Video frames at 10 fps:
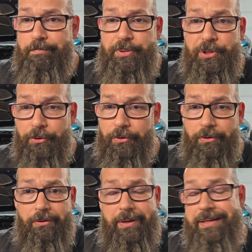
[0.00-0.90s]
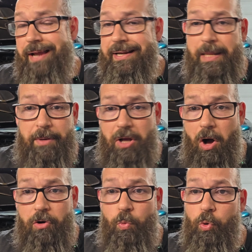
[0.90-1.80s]
Pure and Dynamic
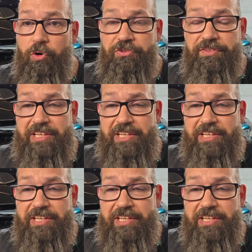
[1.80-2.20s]
Autowerx,